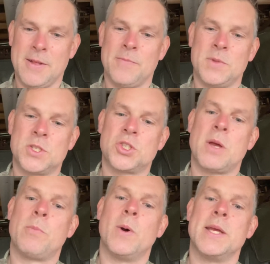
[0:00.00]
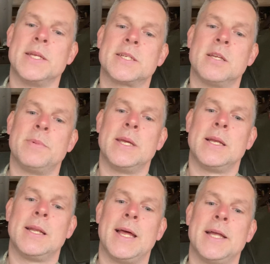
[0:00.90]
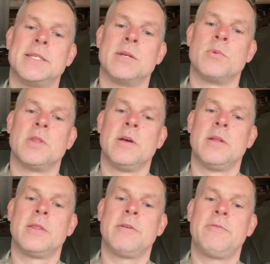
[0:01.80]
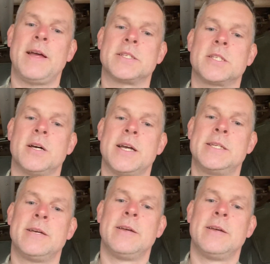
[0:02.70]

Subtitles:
this cheb weight is going to be landing with the fat side